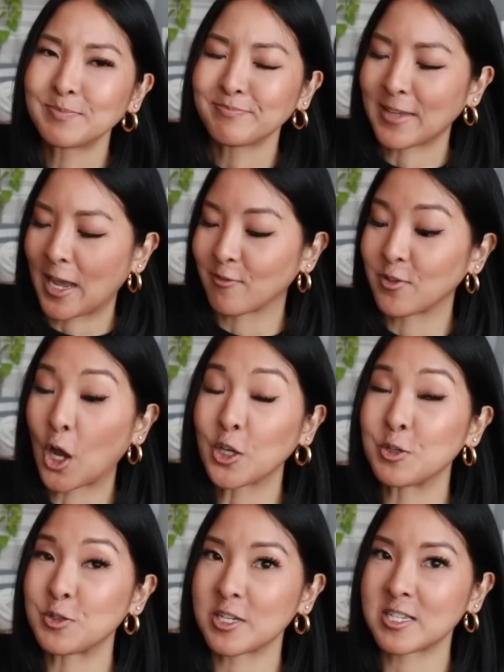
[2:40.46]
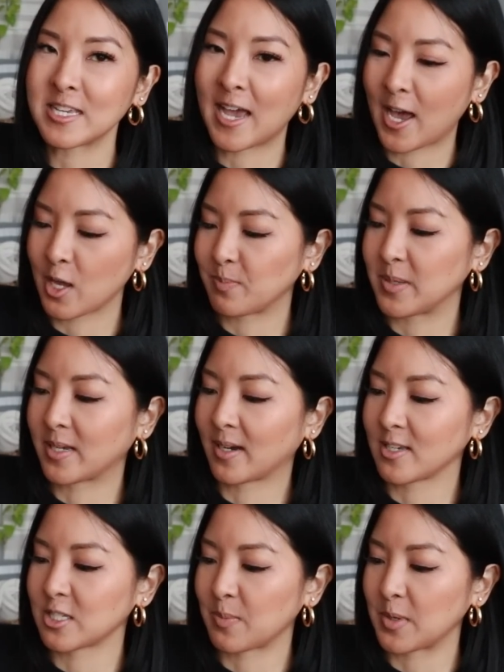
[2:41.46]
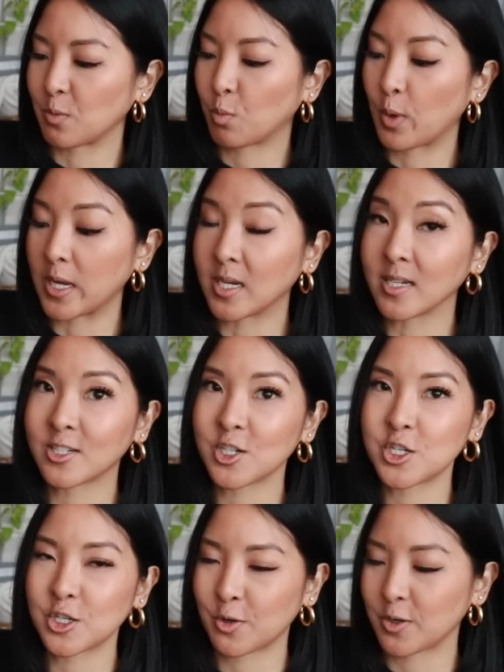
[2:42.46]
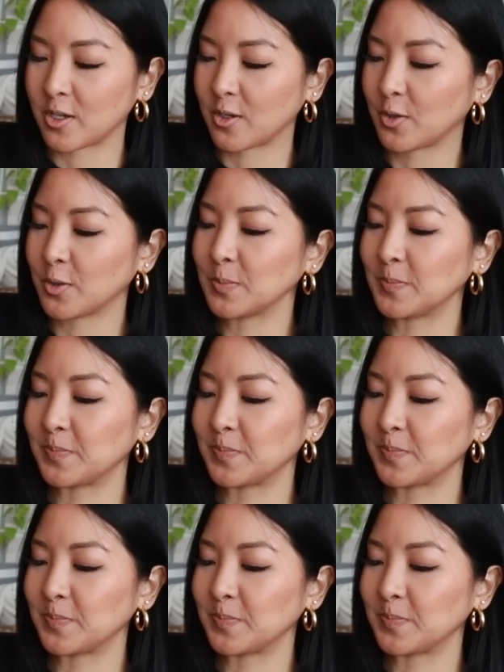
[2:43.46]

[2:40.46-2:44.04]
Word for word: I have not used this yet because I've been waiting to show you.